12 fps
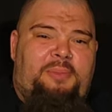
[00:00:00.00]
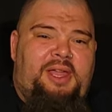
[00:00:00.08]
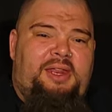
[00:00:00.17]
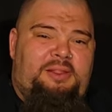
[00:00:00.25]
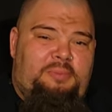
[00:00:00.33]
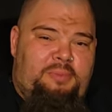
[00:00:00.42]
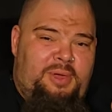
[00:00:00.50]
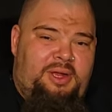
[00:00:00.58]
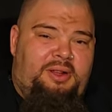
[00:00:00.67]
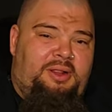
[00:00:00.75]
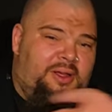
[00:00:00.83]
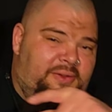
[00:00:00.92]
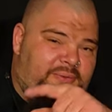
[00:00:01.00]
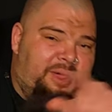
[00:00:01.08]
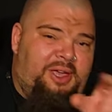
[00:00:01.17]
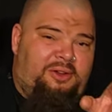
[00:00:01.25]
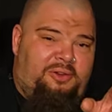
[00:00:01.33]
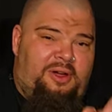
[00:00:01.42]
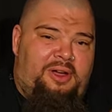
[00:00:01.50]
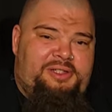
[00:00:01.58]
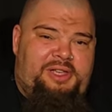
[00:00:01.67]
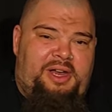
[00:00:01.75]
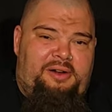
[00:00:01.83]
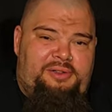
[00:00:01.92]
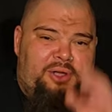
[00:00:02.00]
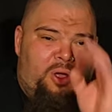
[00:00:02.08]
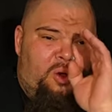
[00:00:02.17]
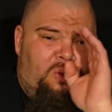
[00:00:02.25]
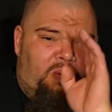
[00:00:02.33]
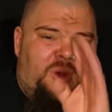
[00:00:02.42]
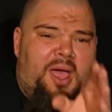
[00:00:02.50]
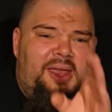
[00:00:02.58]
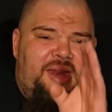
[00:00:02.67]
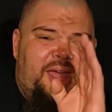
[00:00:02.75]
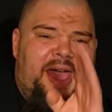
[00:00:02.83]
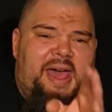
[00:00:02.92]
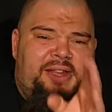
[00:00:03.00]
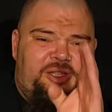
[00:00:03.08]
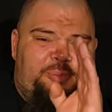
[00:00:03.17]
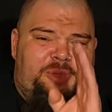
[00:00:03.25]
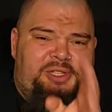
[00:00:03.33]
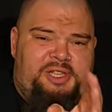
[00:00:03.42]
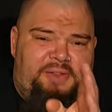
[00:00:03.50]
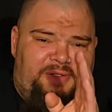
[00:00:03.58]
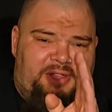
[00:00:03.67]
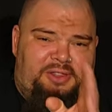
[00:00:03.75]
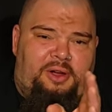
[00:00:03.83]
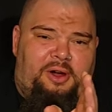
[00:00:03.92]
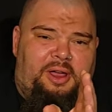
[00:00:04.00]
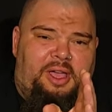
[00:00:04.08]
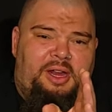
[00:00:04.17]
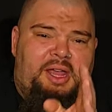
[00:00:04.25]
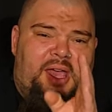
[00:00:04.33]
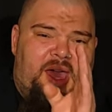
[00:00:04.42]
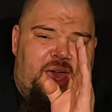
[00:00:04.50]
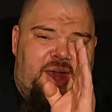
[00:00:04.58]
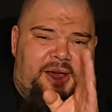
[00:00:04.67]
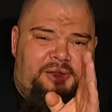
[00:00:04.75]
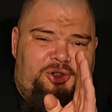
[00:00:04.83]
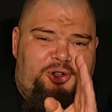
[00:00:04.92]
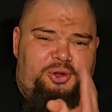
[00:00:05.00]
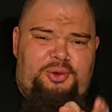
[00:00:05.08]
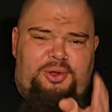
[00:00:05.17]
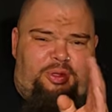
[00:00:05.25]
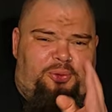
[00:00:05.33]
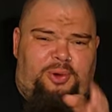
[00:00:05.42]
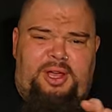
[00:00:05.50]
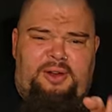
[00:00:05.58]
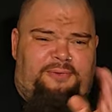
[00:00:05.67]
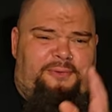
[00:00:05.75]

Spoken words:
meaning the middle of my crosshairs, right at a specific target, and I'll shoot a 3 or